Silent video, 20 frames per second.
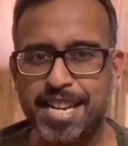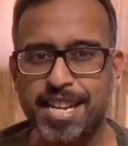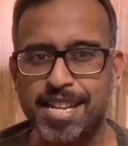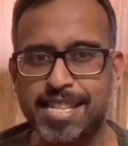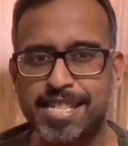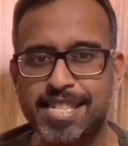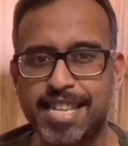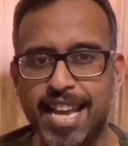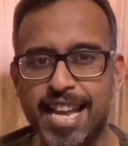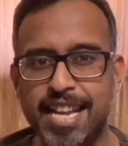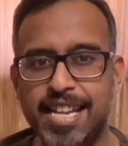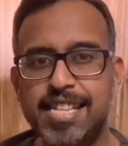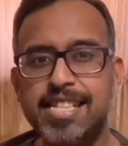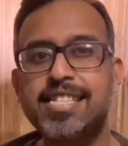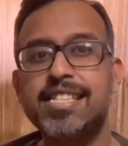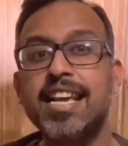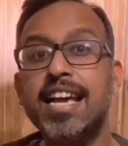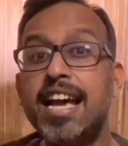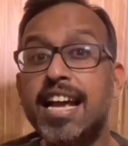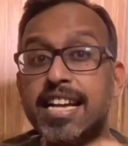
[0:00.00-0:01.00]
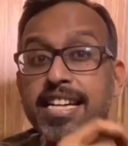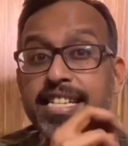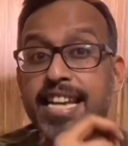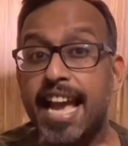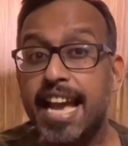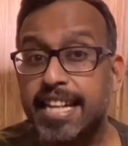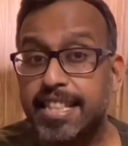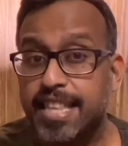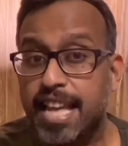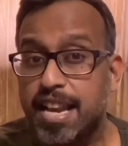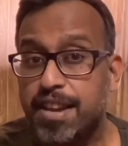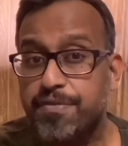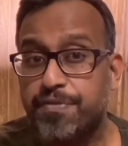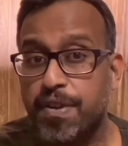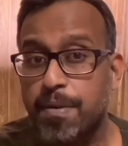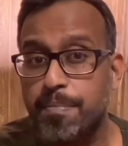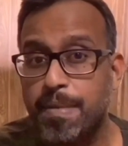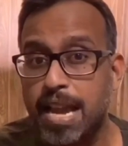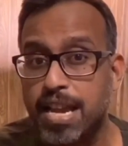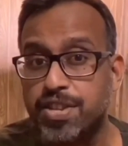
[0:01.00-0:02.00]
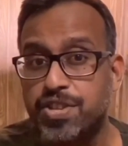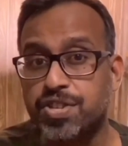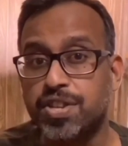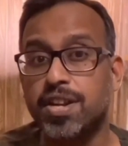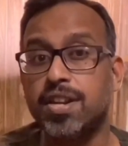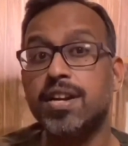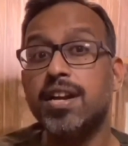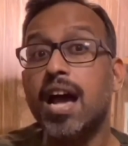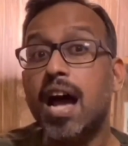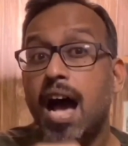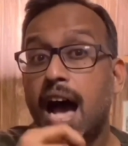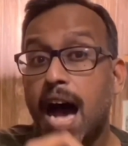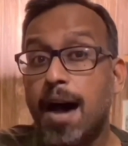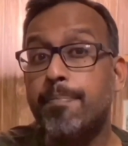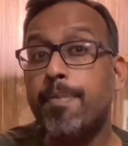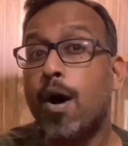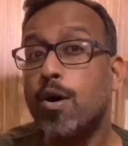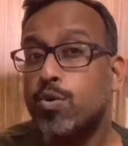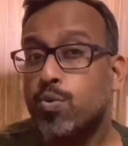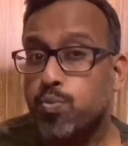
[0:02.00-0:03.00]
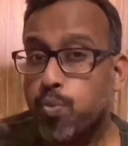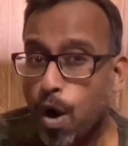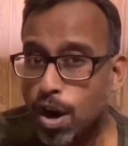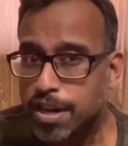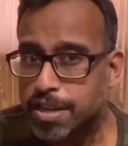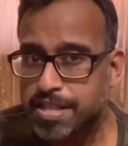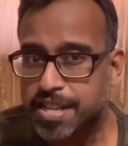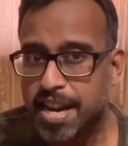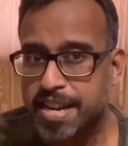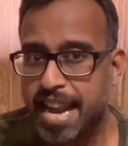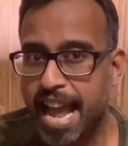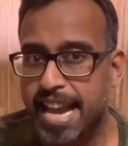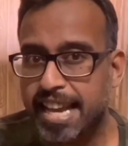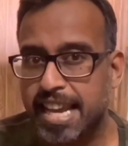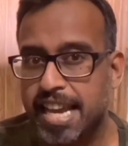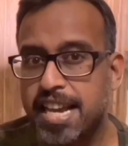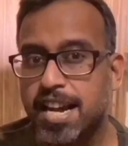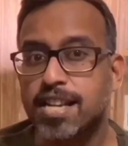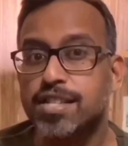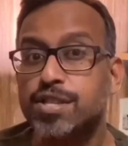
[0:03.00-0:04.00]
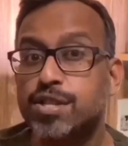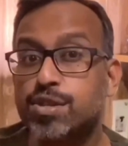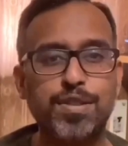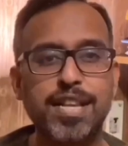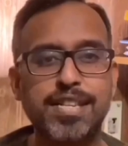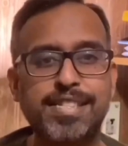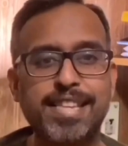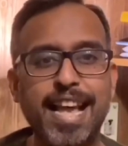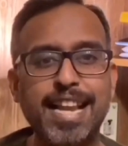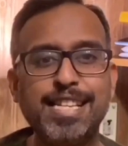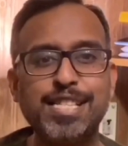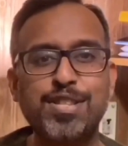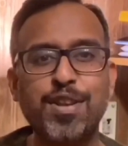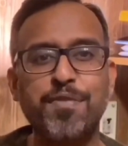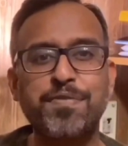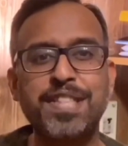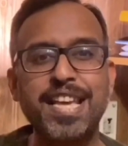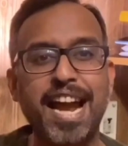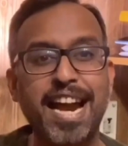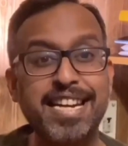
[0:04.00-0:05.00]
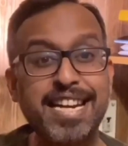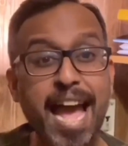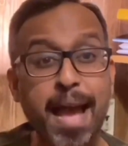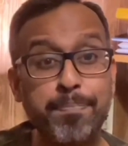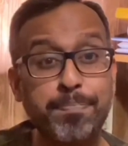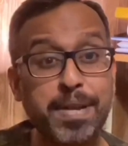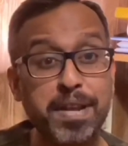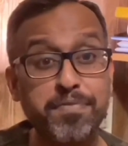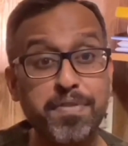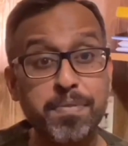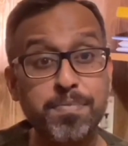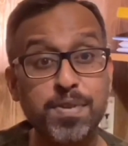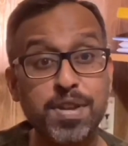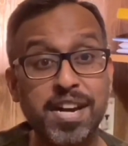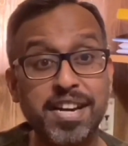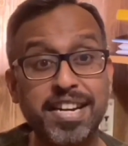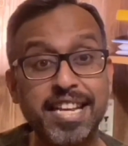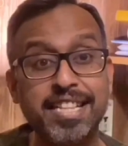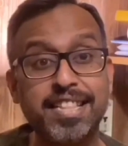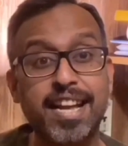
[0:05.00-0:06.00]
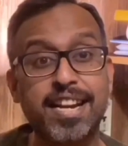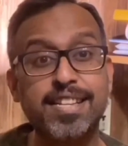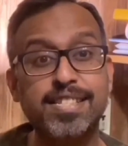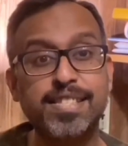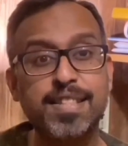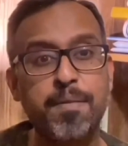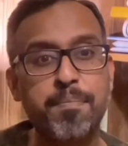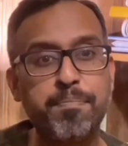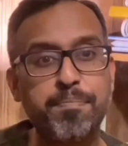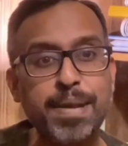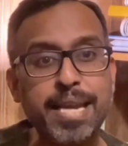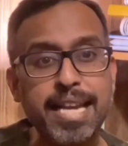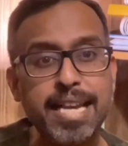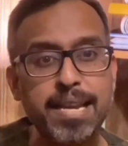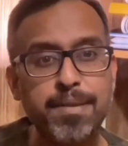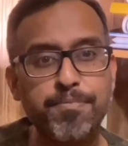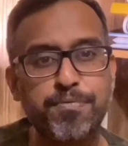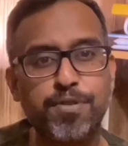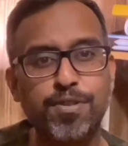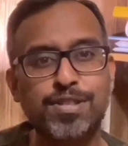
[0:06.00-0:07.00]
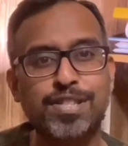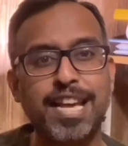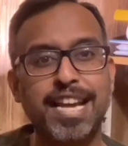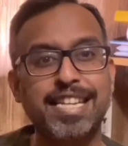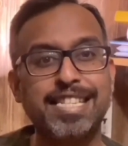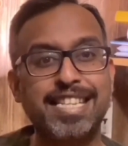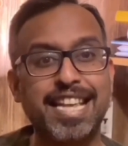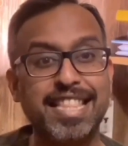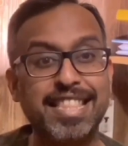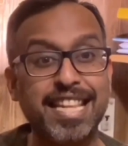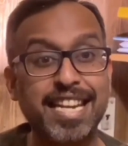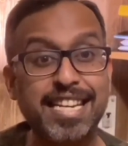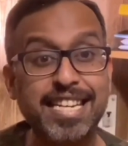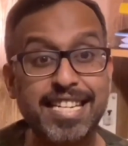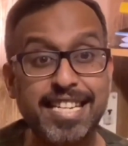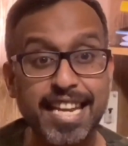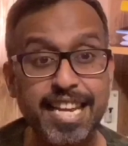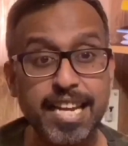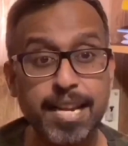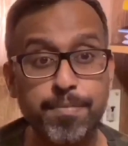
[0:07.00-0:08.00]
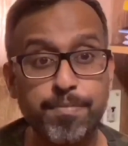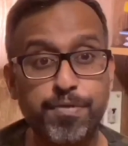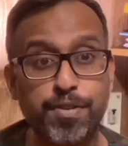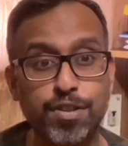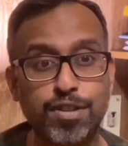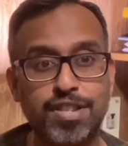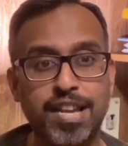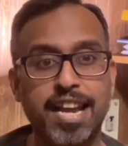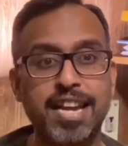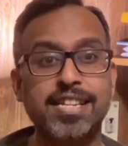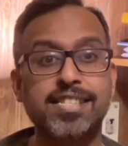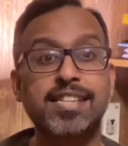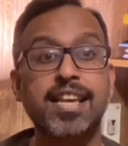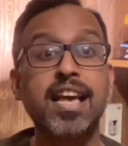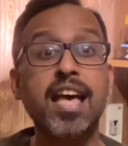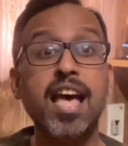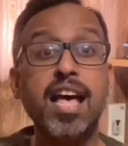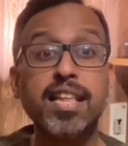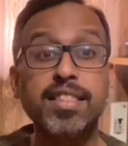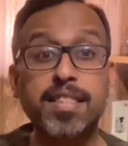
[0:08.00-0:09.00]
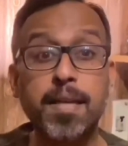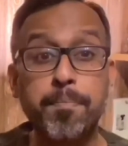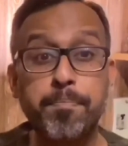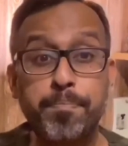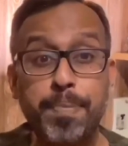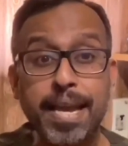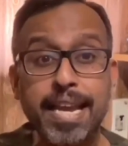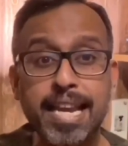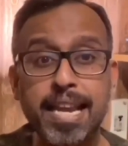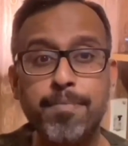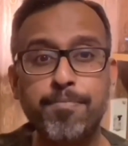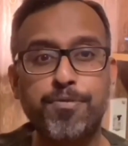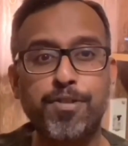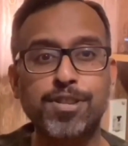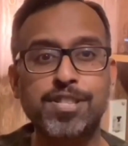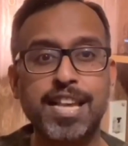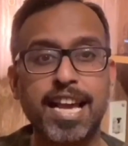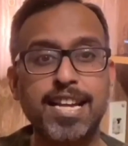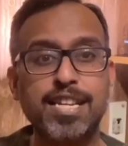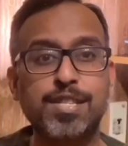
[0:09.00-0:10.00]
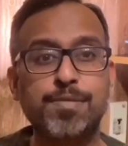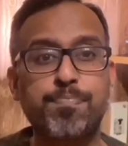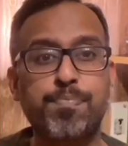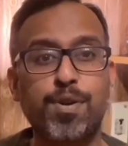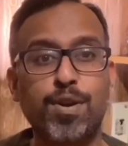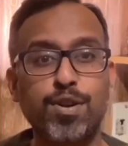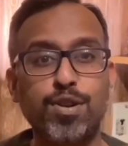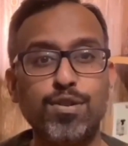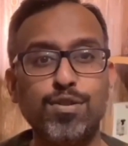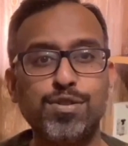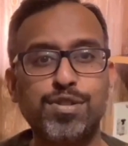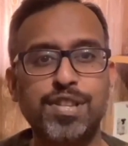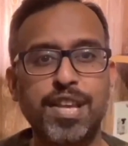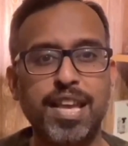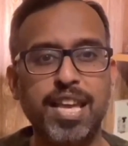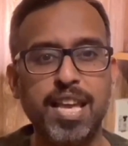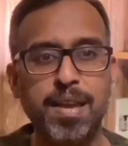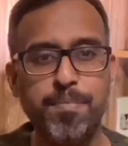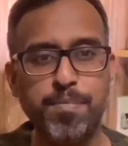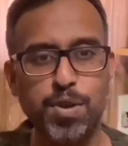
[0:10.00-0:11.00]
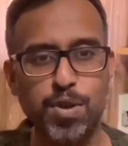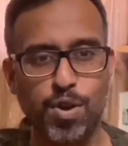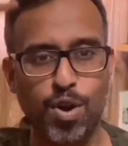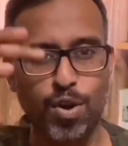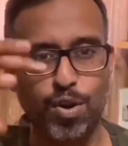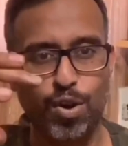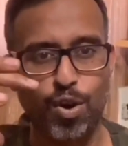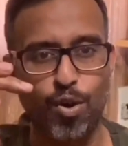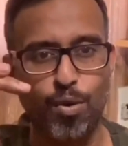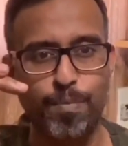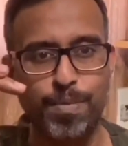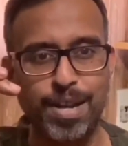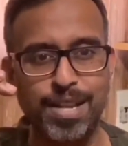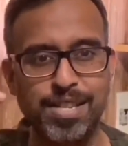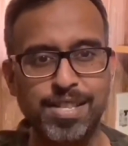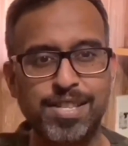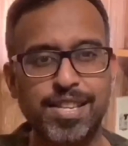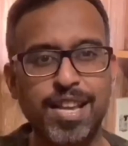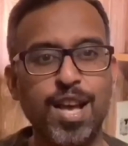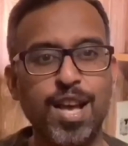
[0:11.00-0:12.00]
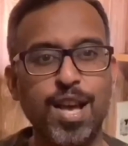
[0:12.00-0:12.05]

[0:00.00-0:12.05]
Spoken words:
cells take the information about what is attacking us to the cells of the adaptive immunity, that is the B lymphocytes and the T lymphocytes, the B lymphocytes produce immunoglobulins.